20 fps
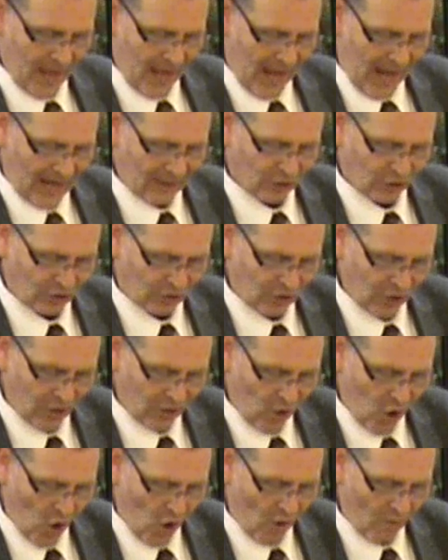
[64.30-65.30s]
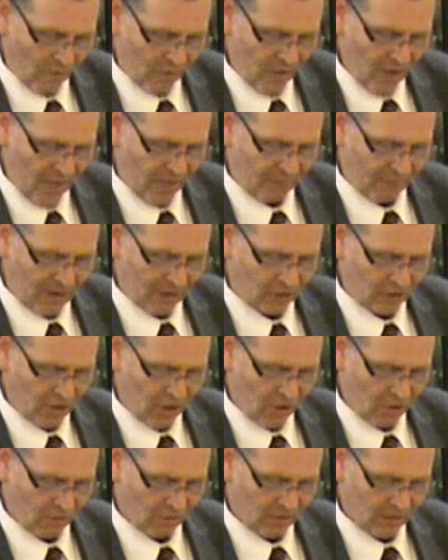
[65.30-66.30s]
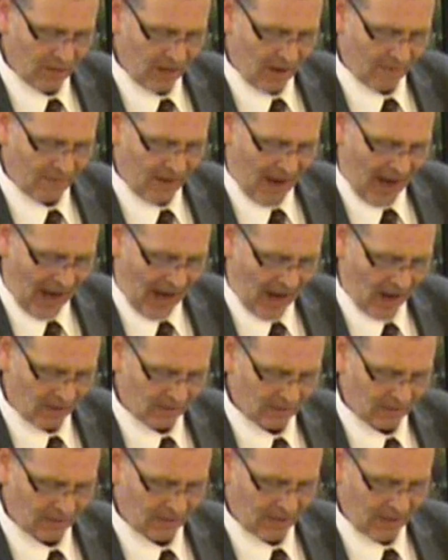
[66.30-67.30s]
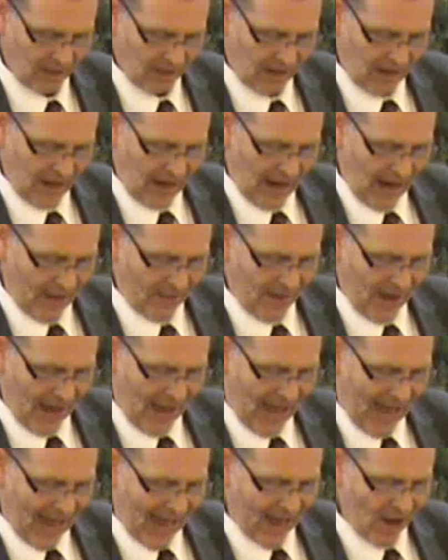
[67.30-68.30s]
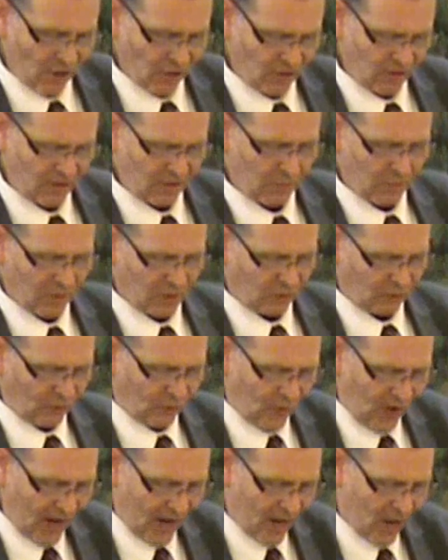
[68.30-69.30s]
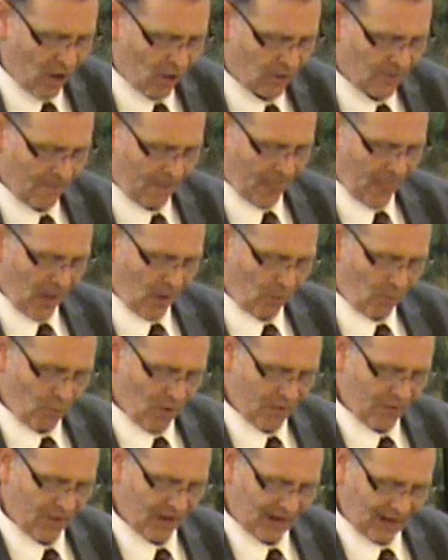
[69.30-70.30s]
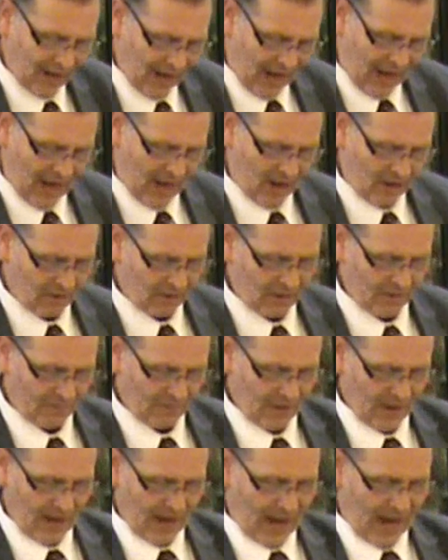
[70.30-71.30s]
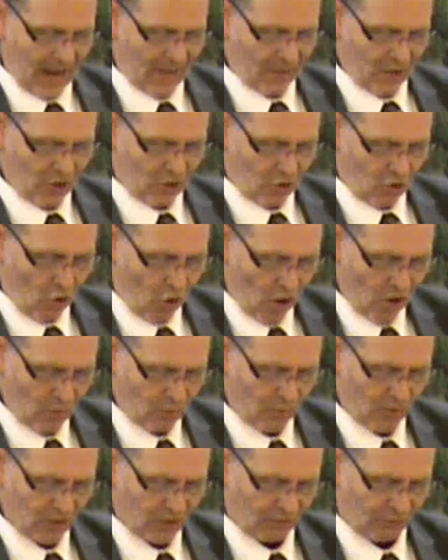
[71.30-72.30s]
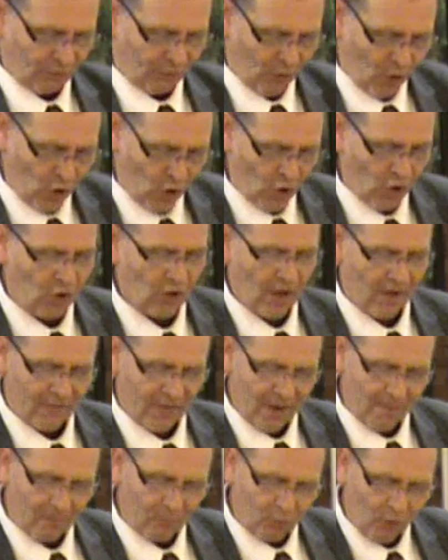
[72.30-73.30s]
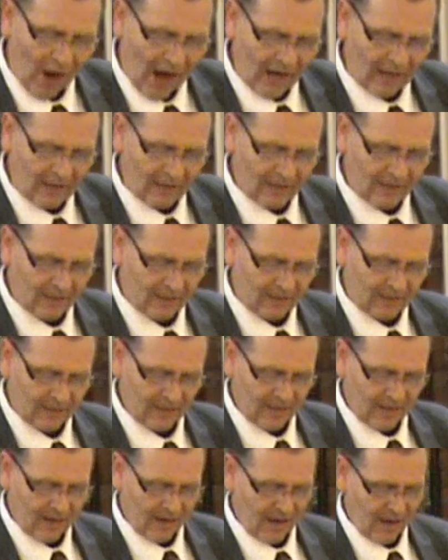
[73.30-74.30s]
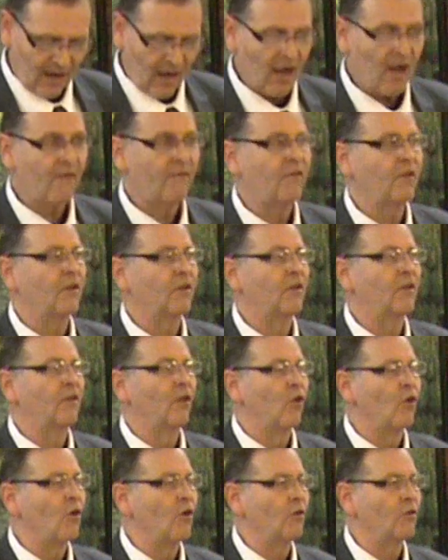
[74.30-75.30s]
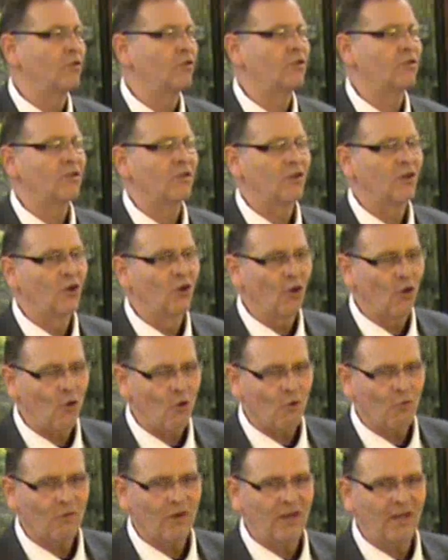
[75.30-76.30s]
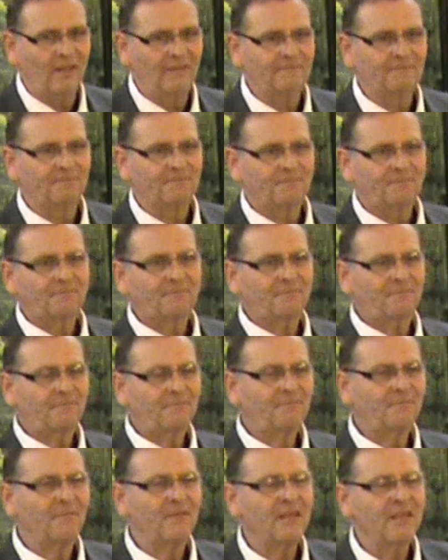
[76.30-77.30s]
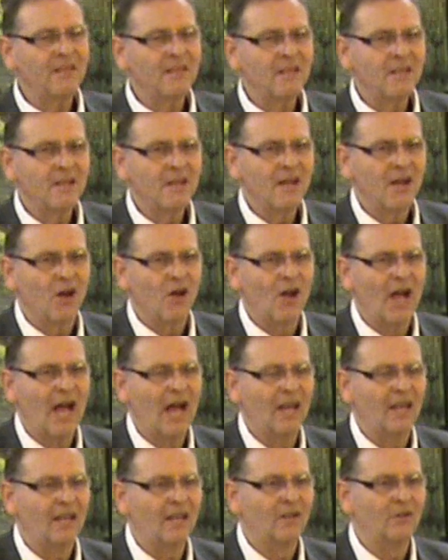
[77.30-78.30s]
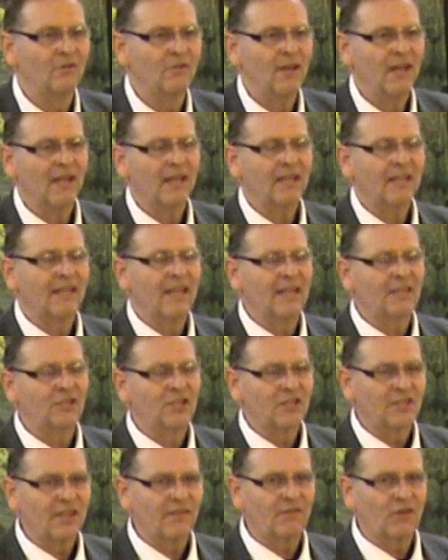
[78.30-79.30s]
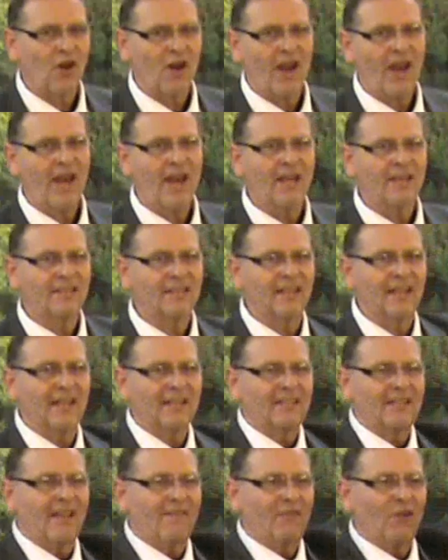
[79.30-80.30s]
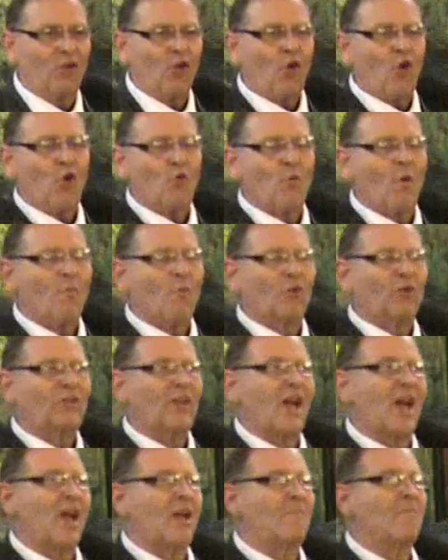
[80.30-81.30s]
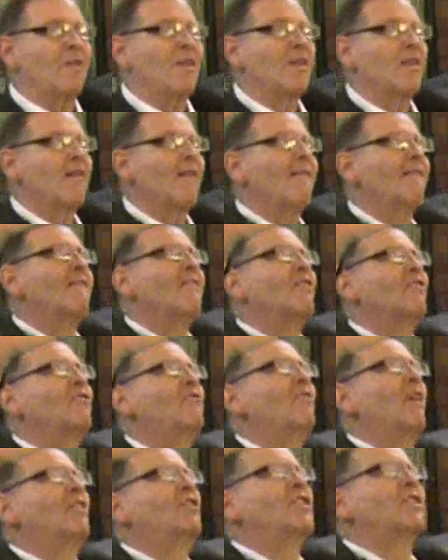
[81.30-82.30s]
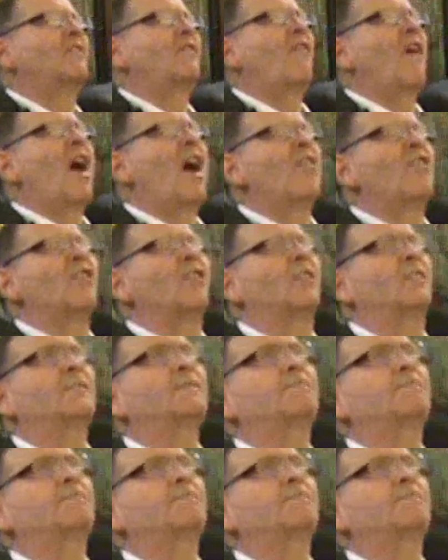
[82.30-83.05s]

and stood over the threshold of the house. And the house was filled with the cloud, and the court was full of the brightness of the Lord's glory. Praise God. Oh, hallelujah. Let's just lift our hands and let's love the Lord one more time. Gracious Father,